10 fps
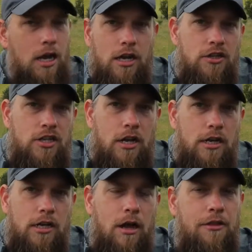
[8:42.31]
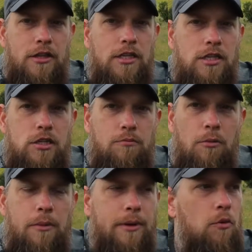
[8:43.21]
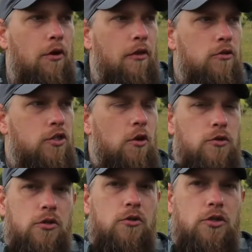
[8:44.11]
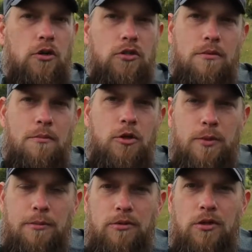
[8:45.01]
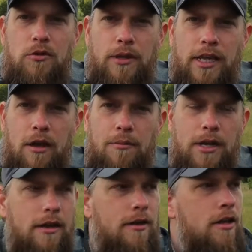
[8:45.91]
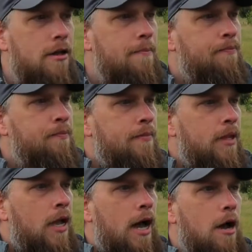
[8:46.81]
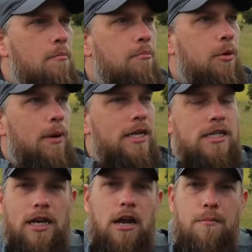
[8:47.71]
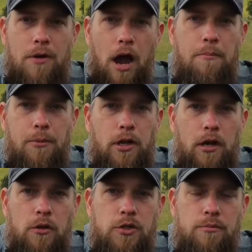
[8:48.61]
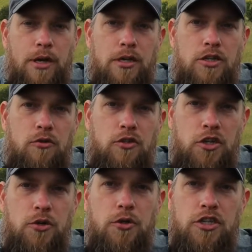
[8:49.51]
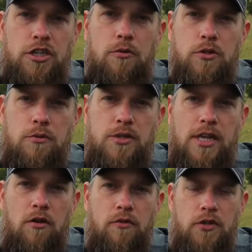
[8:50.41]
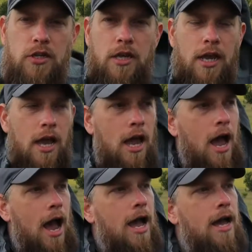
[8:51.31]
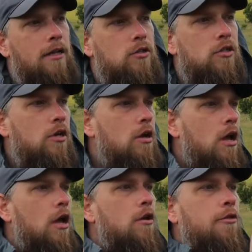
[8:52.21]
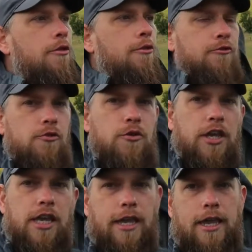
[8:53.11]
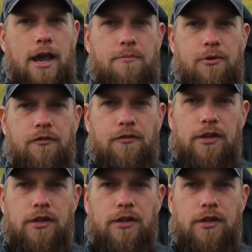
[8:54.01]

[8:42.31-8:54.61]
slightly, I think this is probably one of those go-to shots that most people do when they come here. But basically I'm up close and personal to the stones themselves, and through the gap of